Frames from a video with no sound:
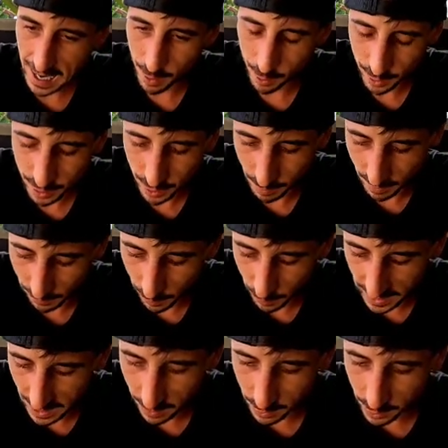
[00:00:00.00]
And also, before
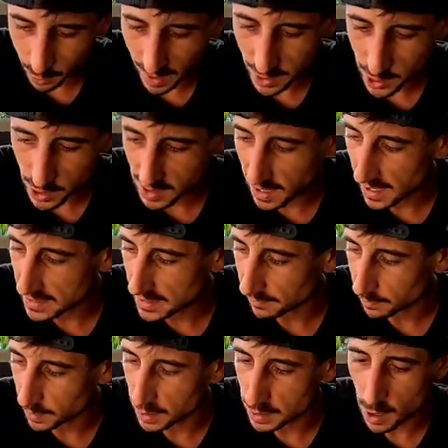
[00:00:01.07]
we get on scratching, guys,
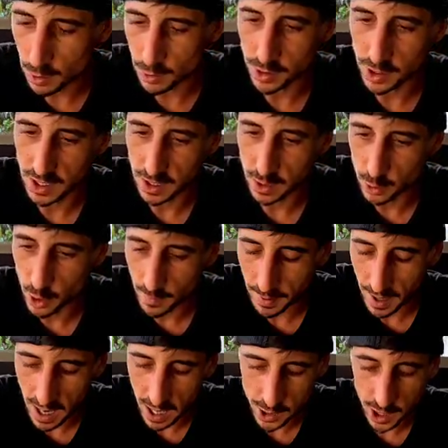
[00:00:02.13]
everyone knows you need to
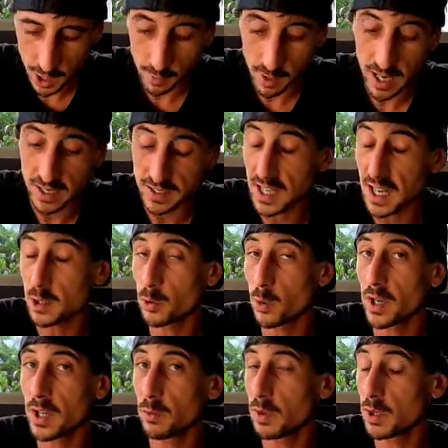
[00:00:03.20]
drop a hashtag. We got ticket
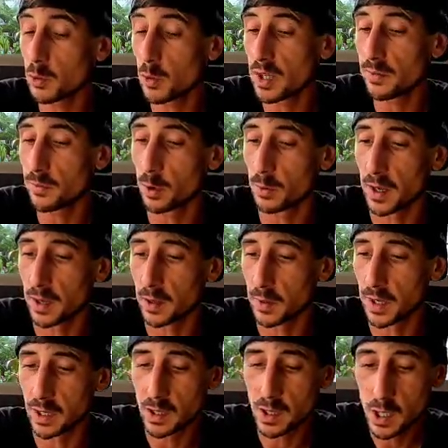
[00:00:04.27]
2324, by the
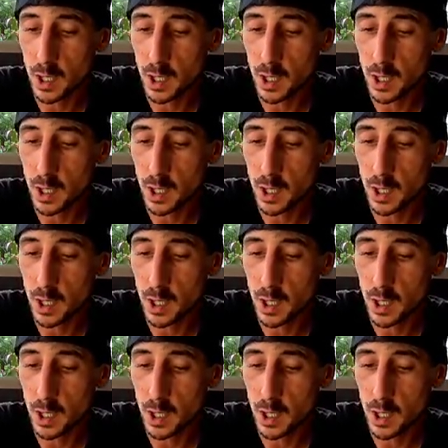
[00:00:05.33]
way.